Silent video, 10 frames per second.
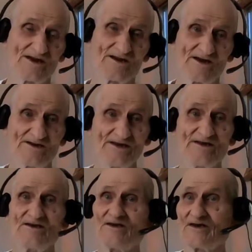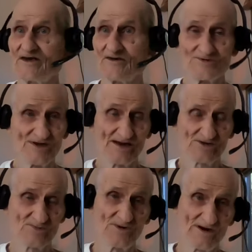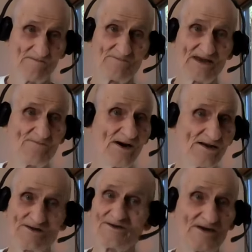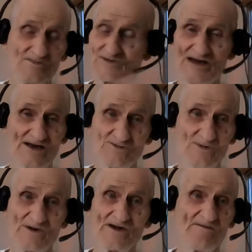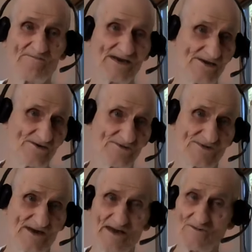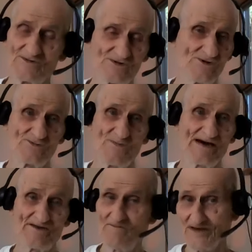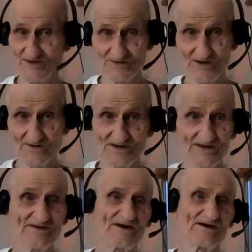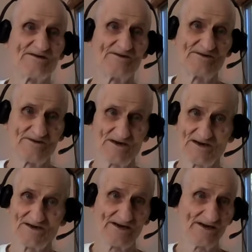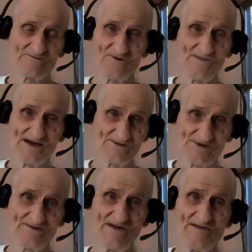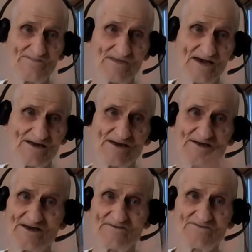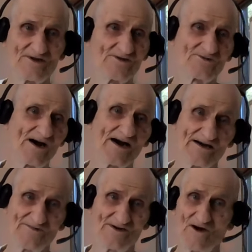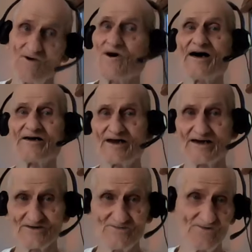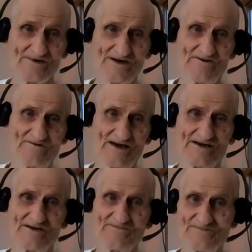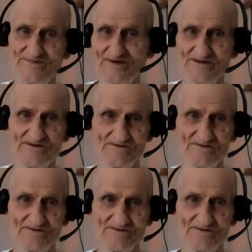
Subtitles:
on honey. He was an expert on bee pollen. He was an expert on bees. And he was used by the military on honey information. And he lived and thrived in Ojai, California, right up the